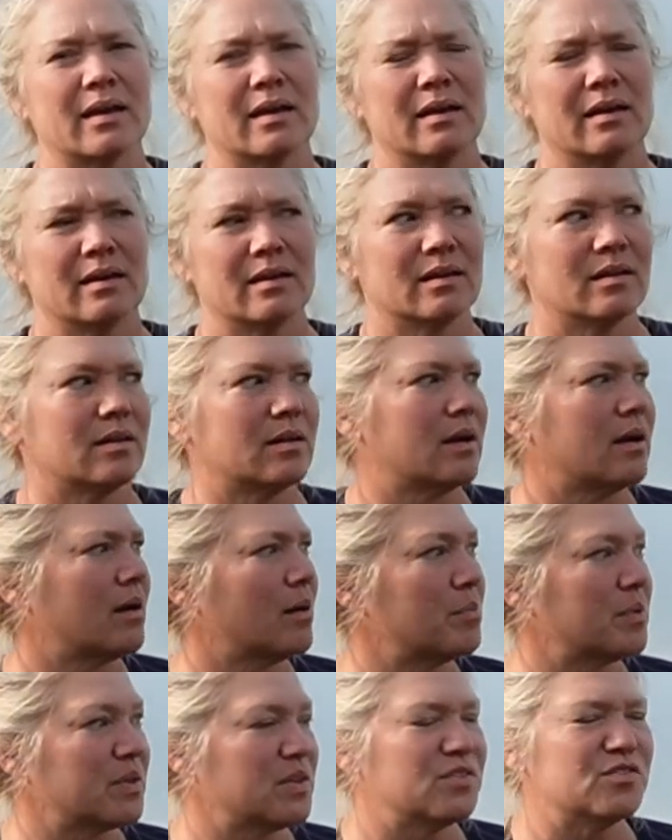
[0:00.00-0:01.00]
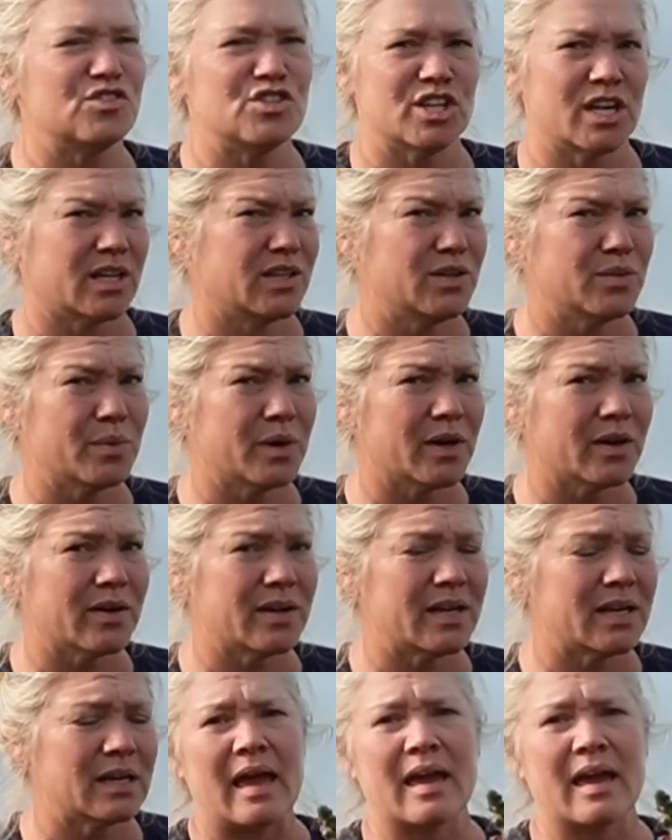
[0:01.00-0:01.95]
in, I believe, January.